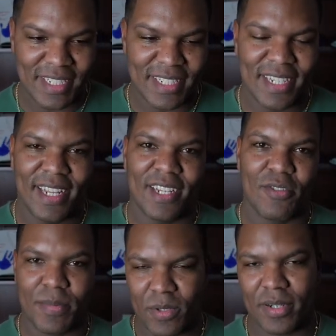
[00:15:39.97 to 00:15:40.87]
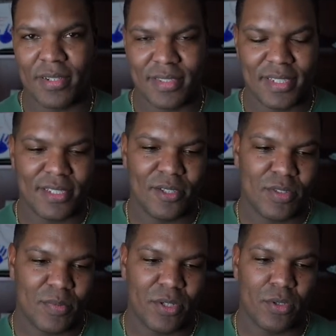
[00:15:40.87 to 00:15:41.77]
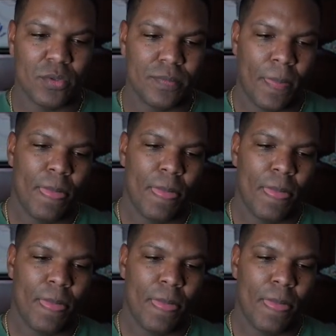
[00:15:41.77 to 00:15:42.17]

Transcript: and cryptocurrency, so it's pretty cool.